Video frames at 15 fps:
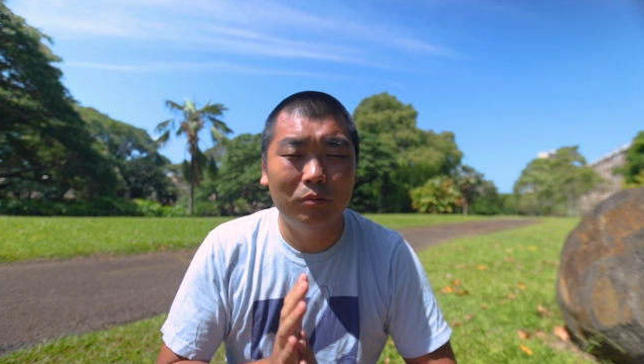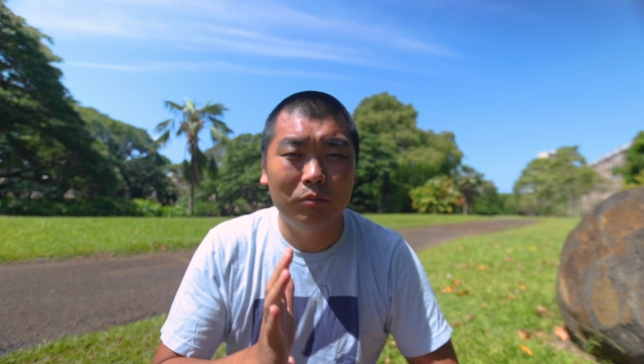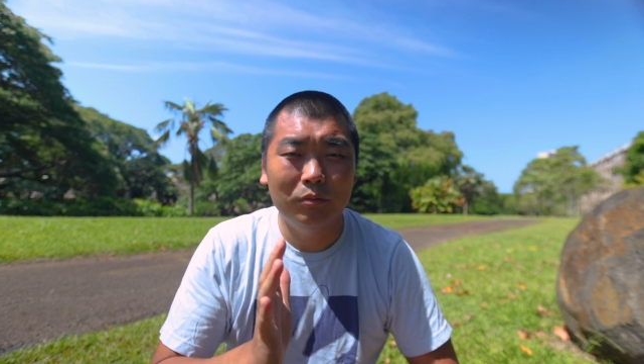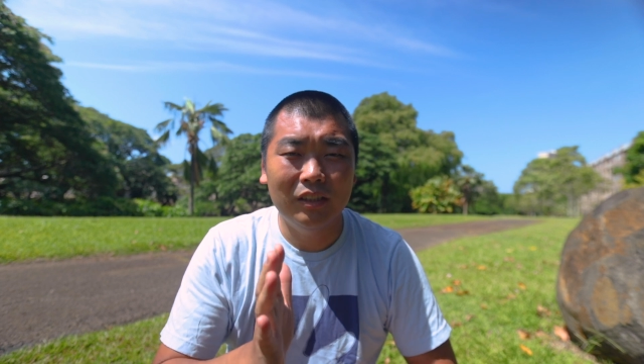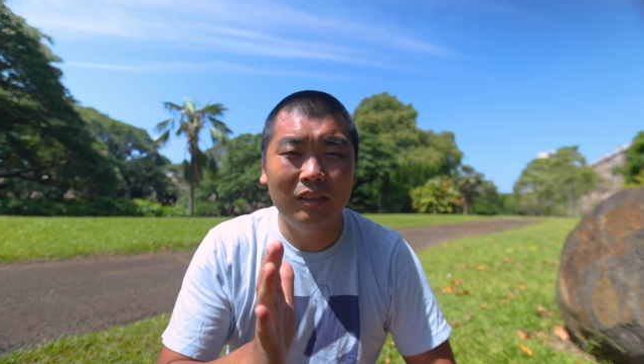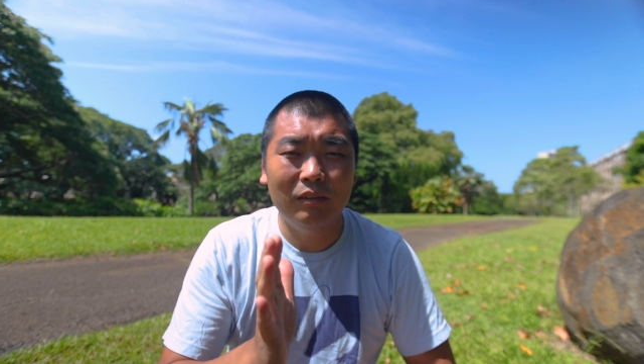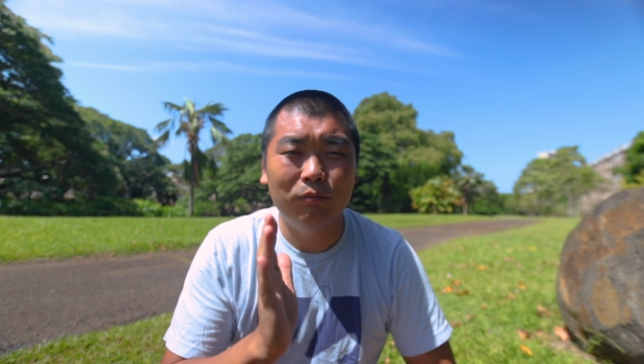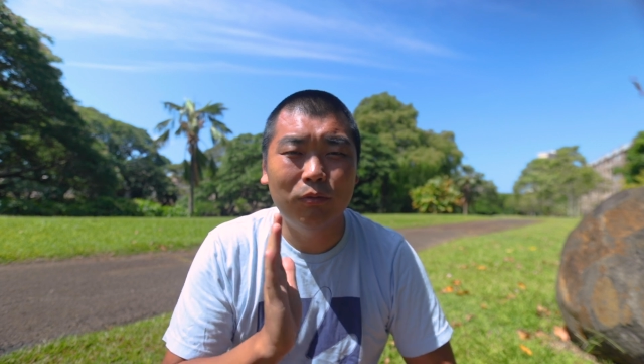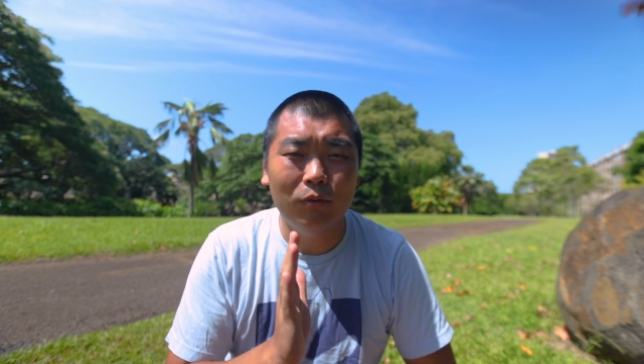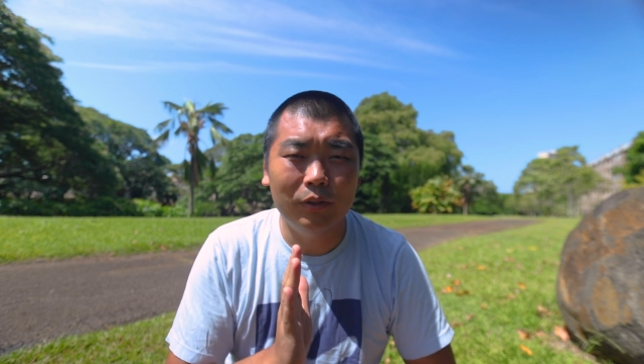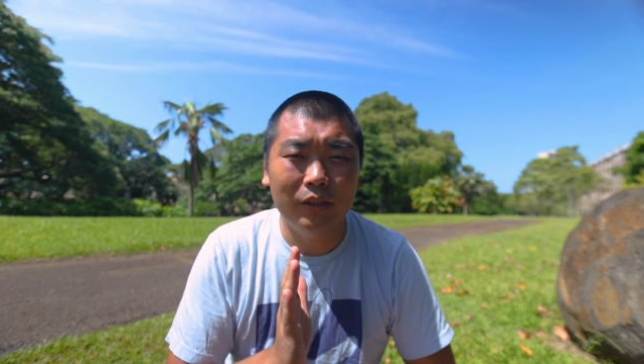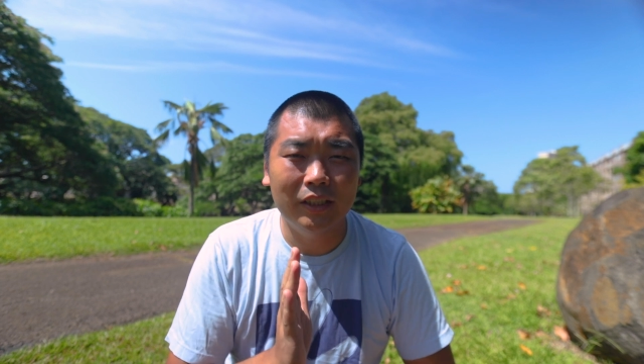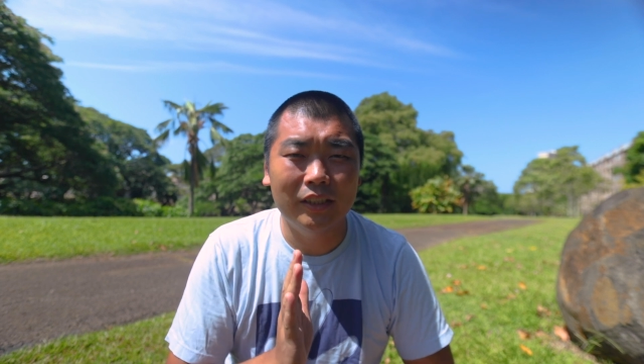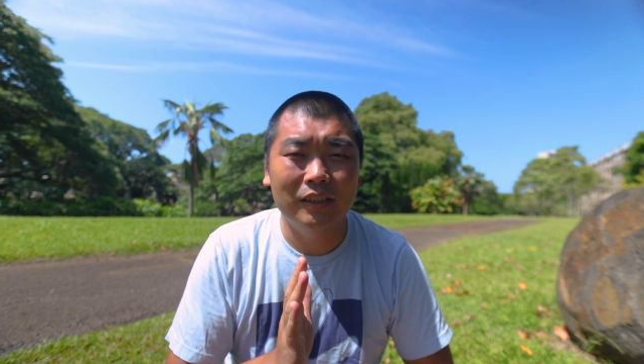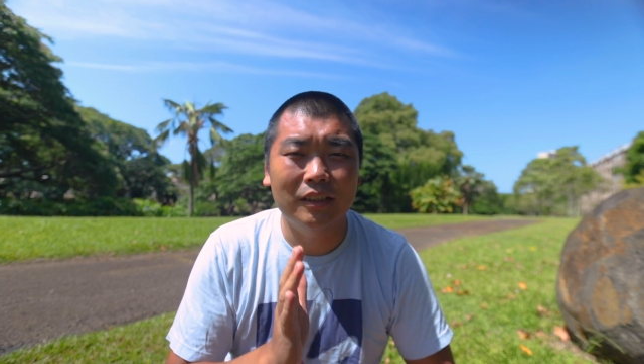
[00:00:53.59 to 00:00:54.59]
really
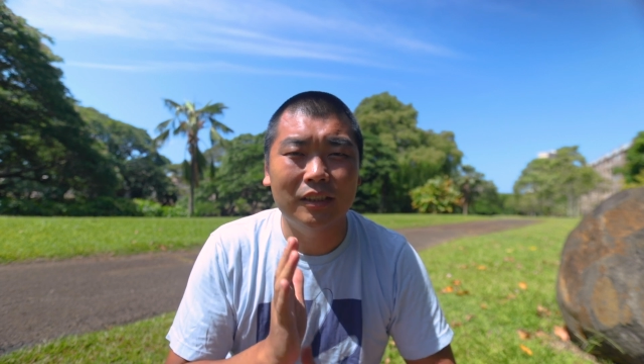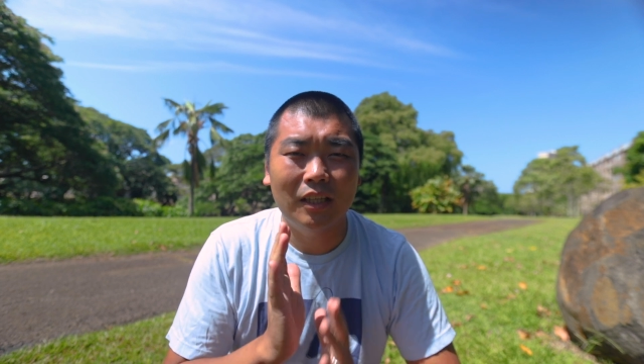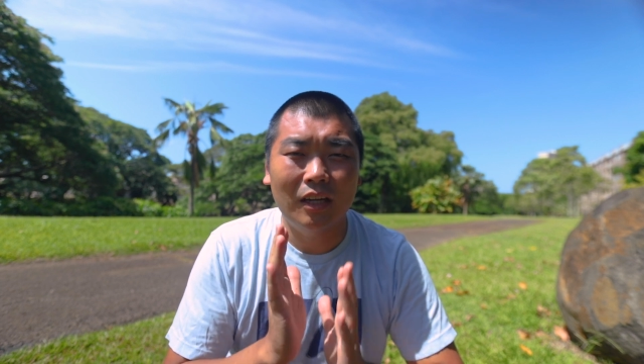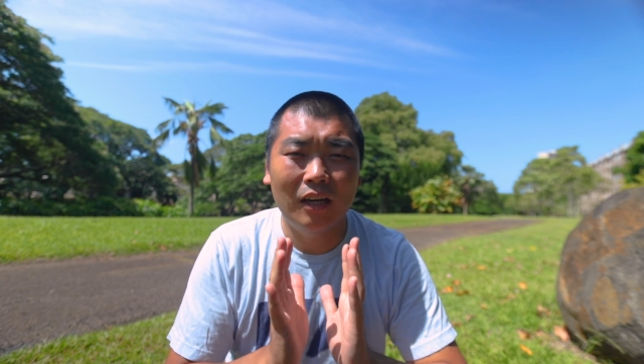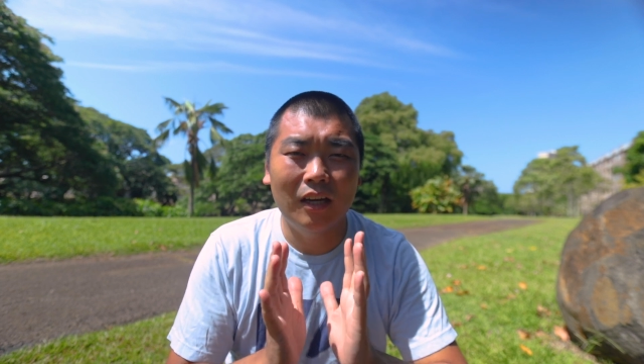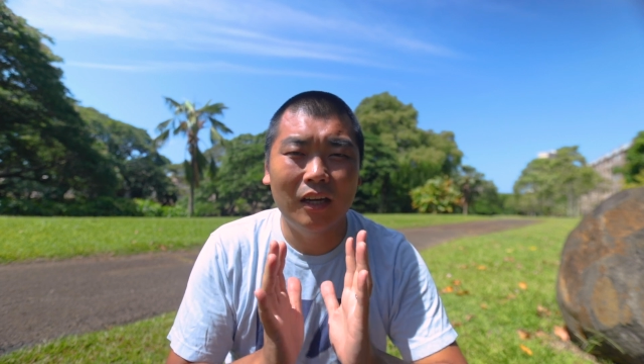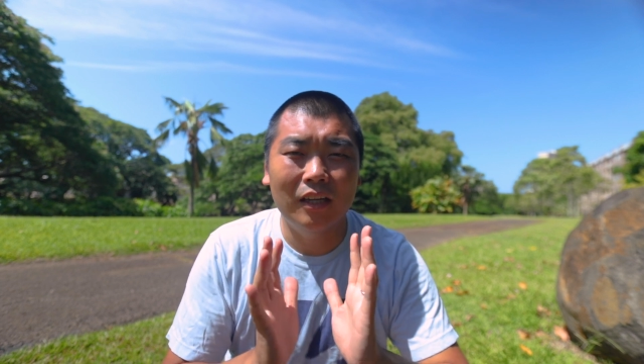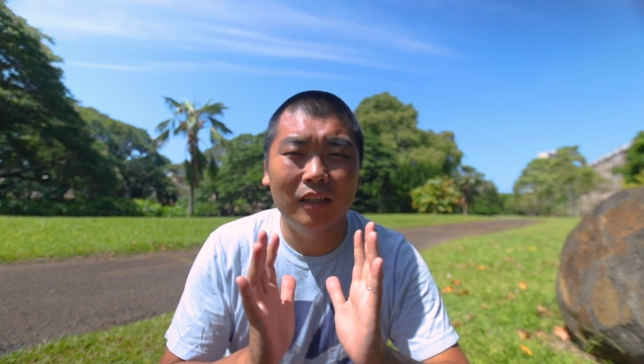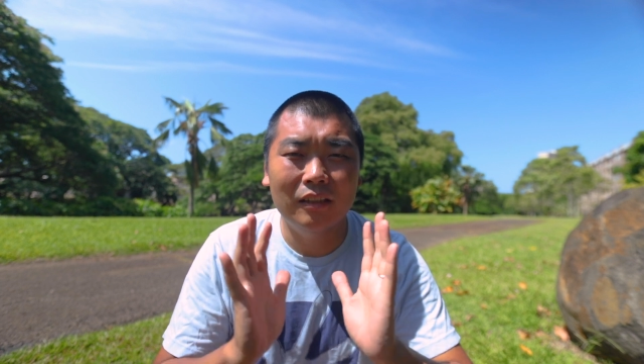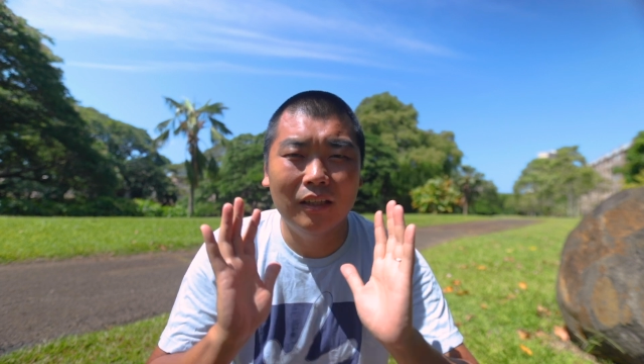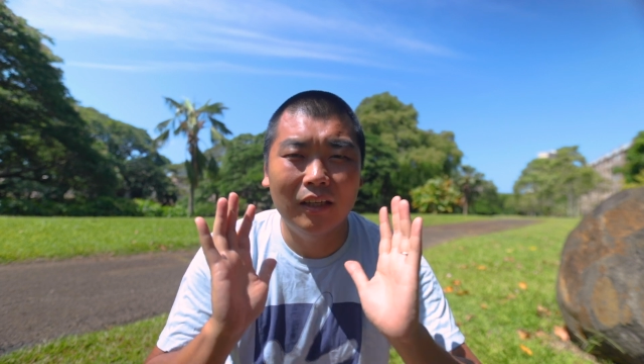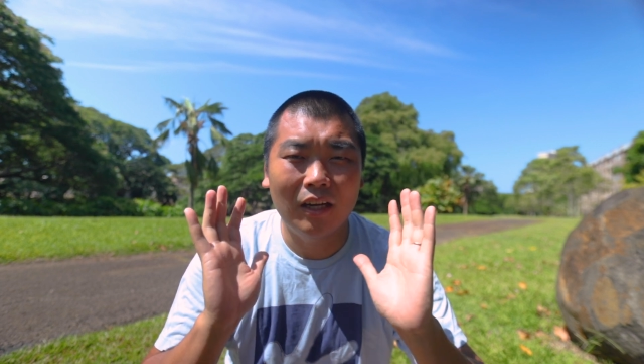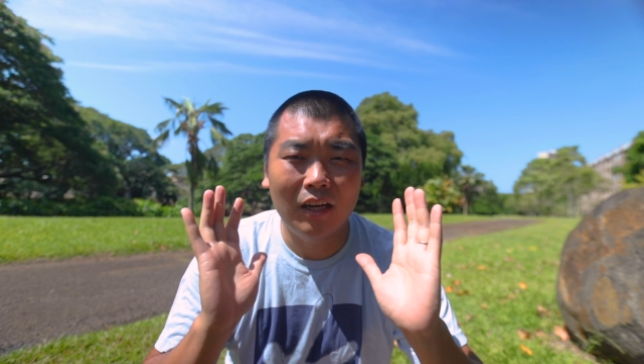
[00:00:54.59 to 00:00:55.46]
focus on